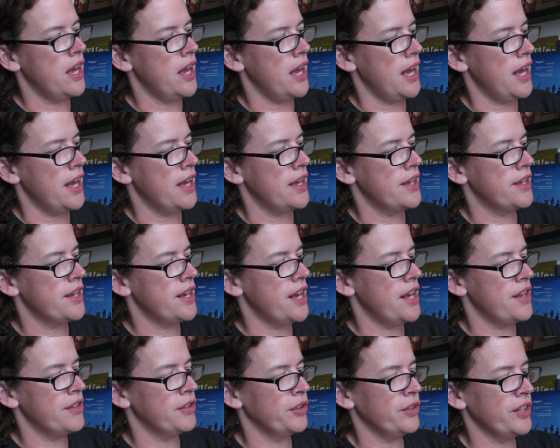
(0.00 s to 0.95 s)
uh,
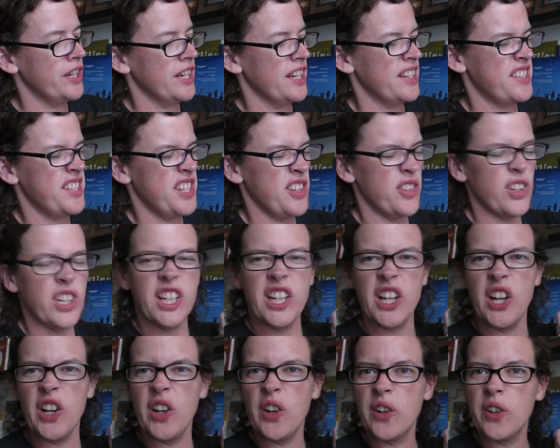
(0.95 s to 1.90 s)
learning a secret
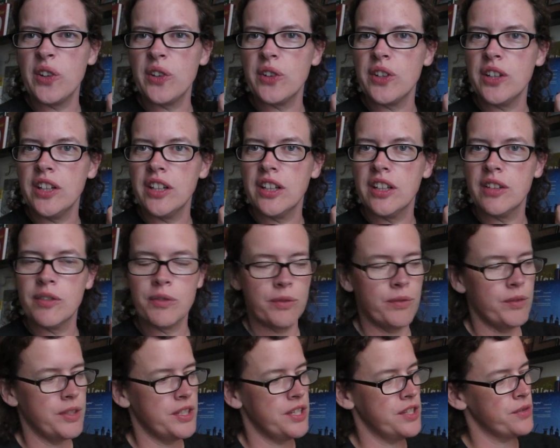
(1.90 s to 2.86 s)
code,
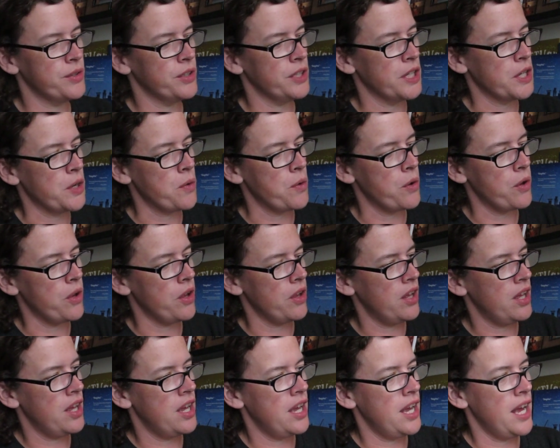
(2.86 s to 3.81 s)
which is really cool,
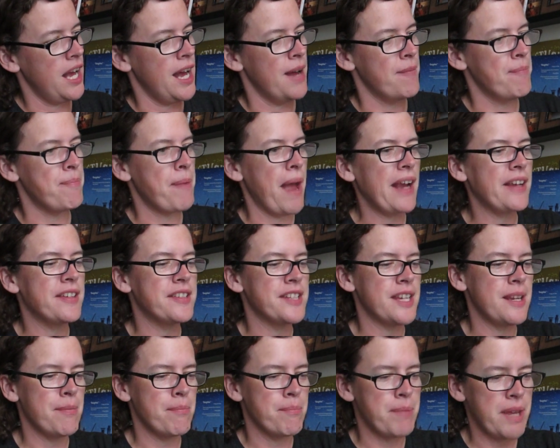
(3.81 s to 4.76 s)
um,
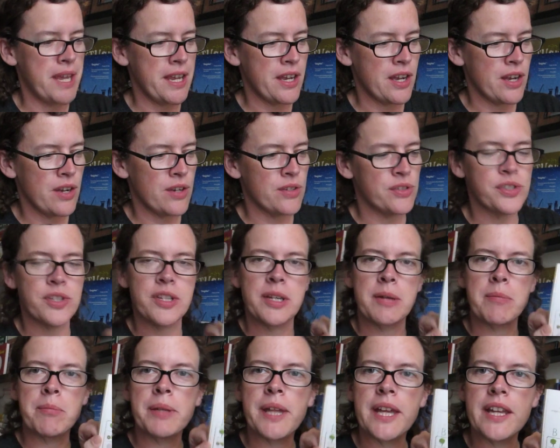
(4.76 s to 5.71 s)
backseat bingo, so you
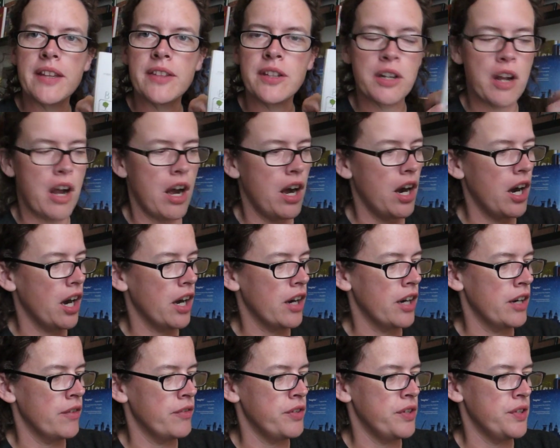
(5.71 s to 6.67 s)
can play in the car,
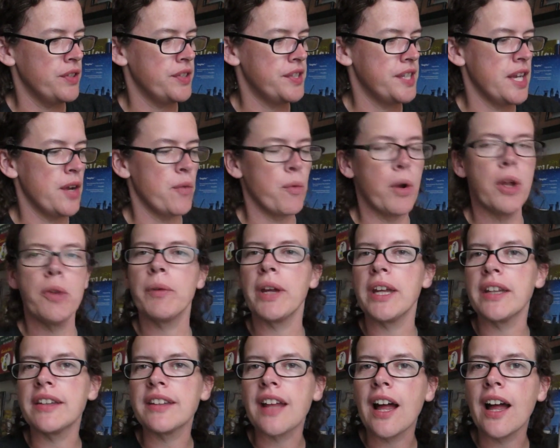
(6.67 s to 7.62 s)
and if you see a
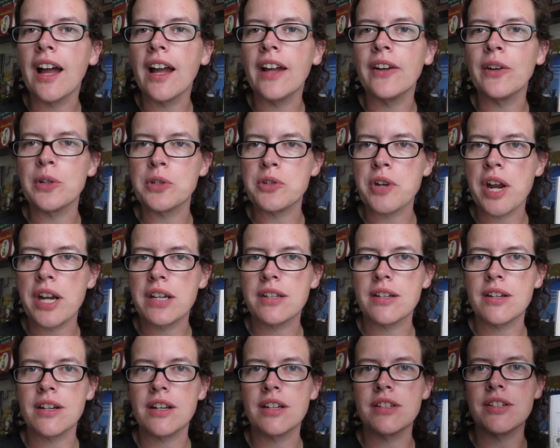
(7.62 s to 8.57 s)
one-way sign or a
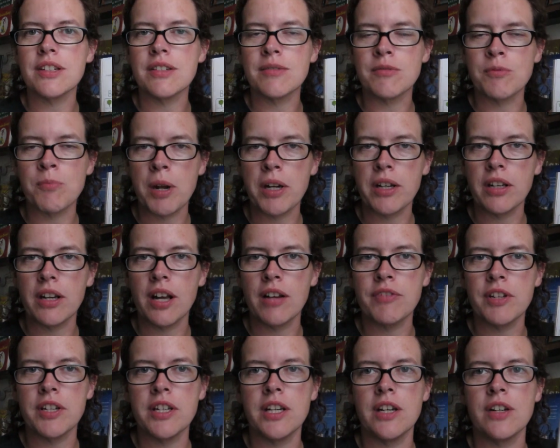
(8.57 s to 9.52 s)
tractor, you can mark it off
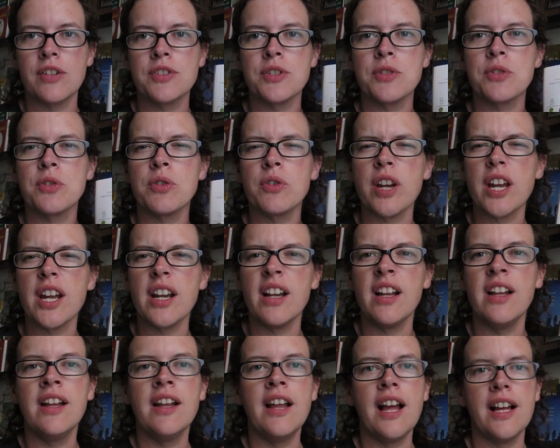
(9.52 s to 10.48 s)
on here, so great
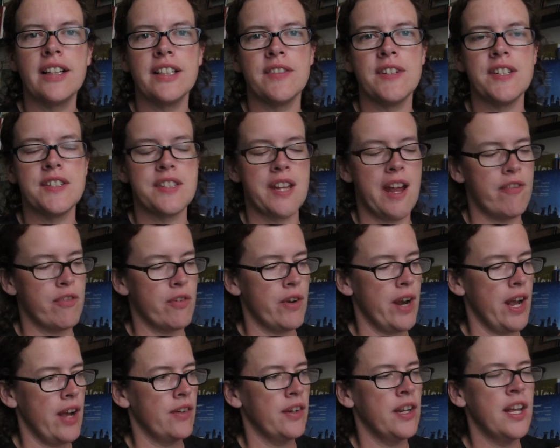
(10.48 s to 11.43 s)
activities to have
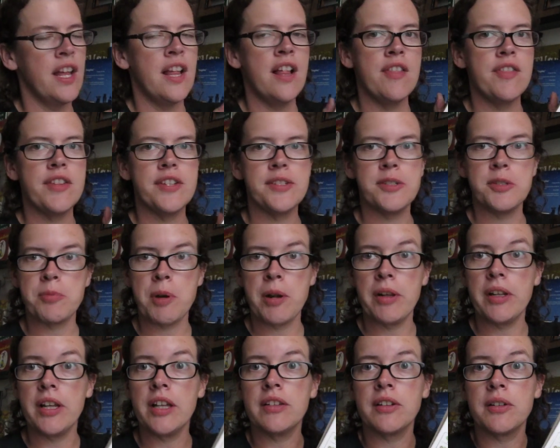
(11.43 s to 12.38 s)
around. This is
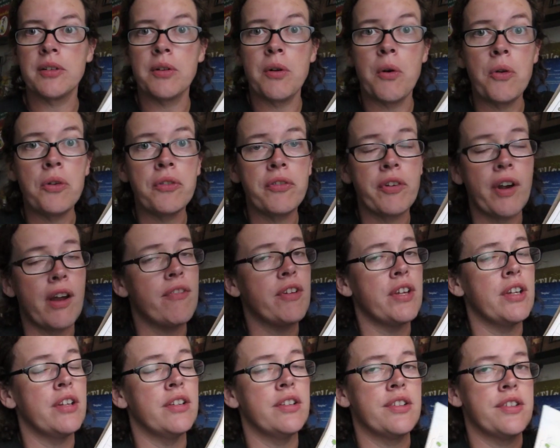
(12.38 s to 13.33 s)
probably a little old for
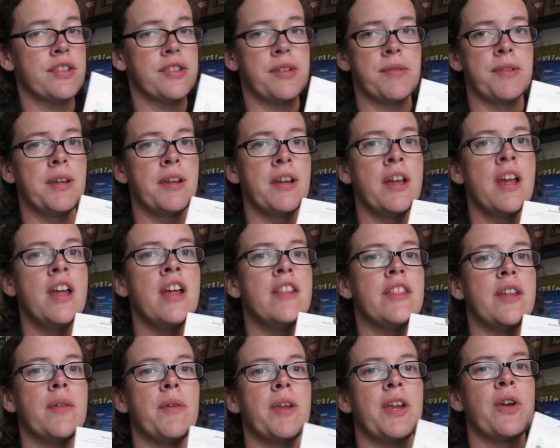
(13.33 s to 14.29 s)
Evan. This is something
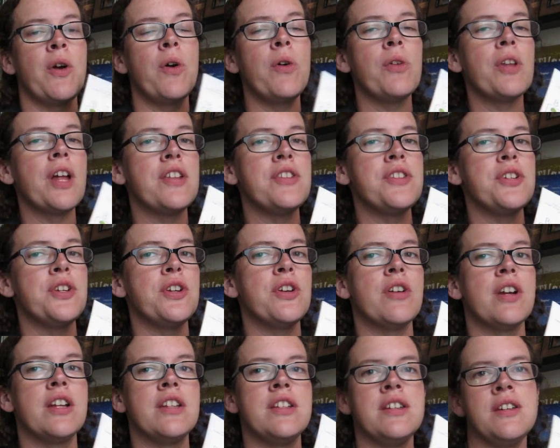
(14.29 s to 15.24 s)
that we can hold on to
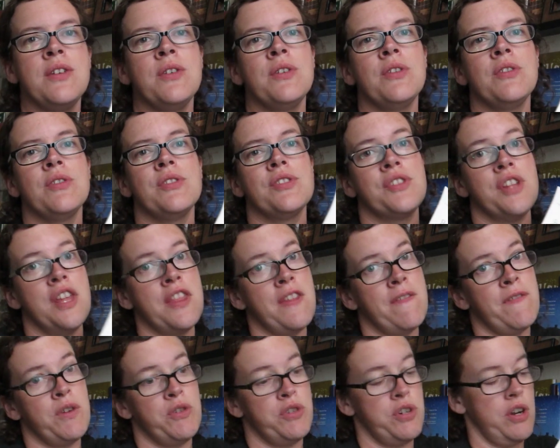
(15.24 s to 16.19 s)
and use in the
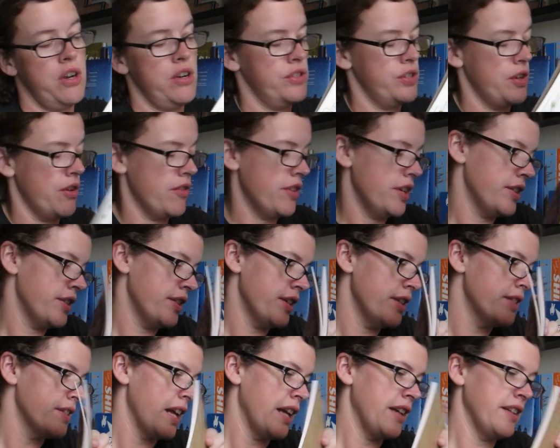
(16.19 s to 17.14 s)
future. So this
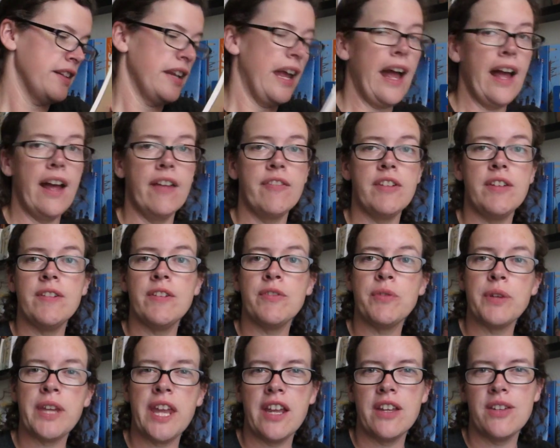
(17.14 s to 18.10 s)
is nice to have, even if
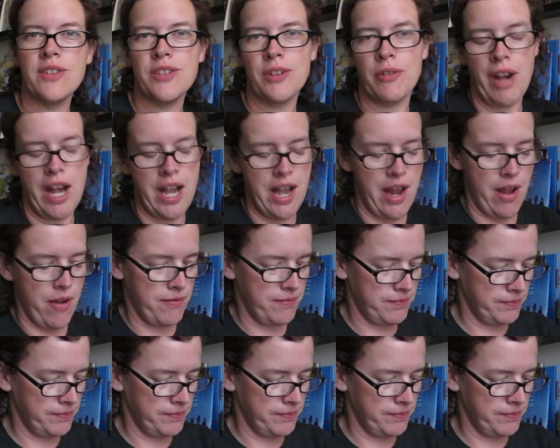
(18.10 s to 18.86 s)
we can't use it right now.